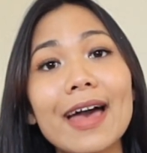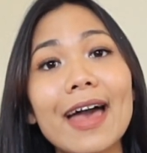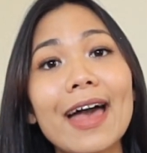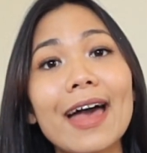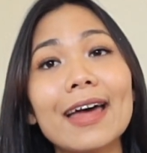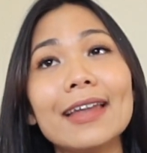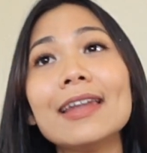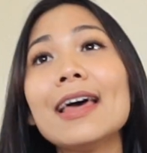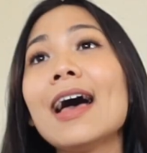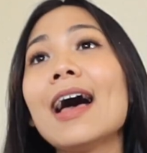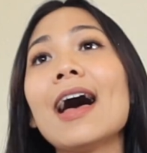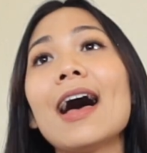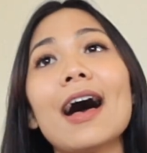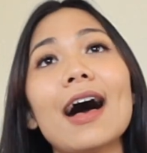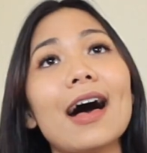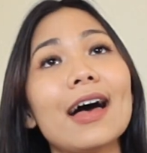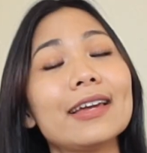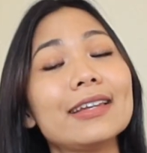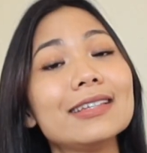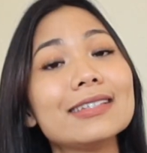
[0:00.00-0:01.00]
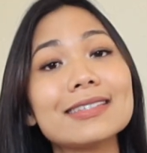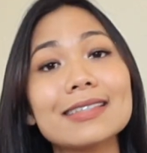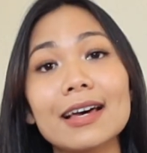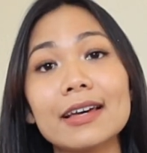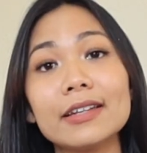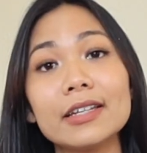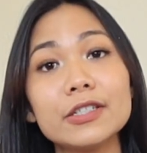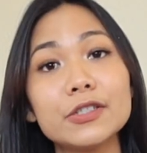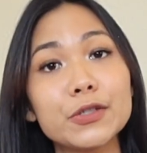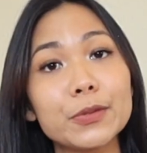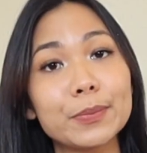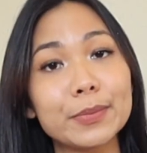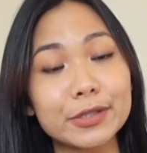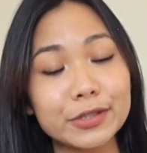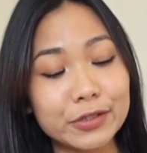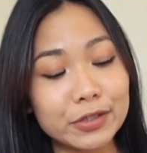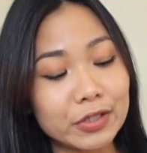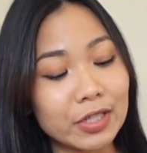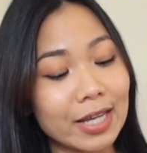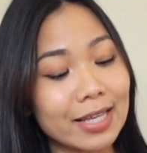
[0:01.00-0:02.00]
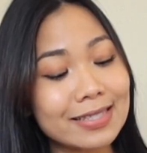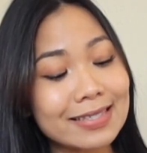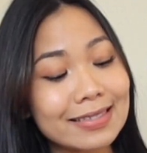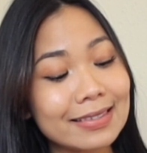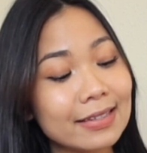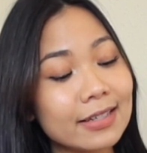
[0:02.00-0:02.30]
and I decided to purchase